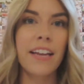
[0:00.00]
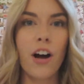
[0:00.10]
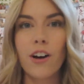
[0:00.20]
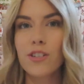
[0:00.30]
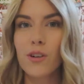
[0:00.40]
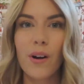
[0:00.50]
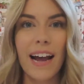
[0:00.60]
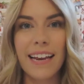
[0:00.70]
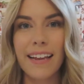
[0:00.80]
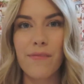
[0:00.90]
And also go
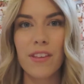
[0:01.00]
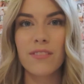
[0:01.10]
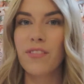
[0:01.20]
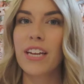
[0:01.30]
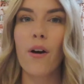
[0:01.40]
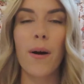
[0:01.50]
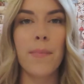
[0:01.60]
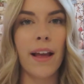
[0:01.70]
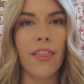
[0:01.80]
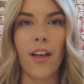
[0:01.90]
ahead and give this video a
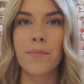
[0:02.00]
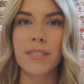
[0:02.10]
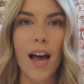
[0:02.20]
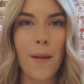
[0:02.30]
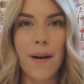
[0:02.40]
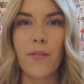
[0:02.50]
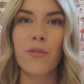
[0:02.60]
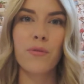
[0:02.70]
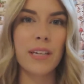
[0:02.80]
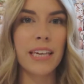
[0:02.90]
big thumbs up. I
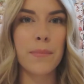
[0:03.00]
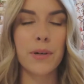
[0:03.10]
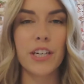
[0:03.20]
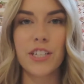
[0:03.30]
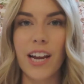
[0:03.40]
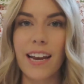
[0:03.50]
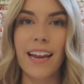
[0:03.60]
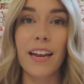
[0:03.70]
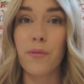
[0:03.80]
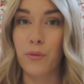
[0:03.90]
would really appreciate
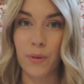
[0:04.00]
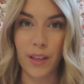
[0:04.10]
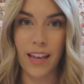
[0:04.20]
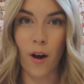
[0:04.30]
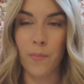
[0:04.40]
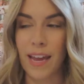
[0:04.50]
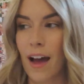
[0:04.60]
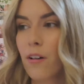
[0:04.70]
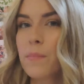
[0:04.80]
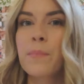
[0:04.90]
it and would really help me
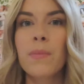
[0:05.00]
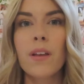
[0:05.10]
out.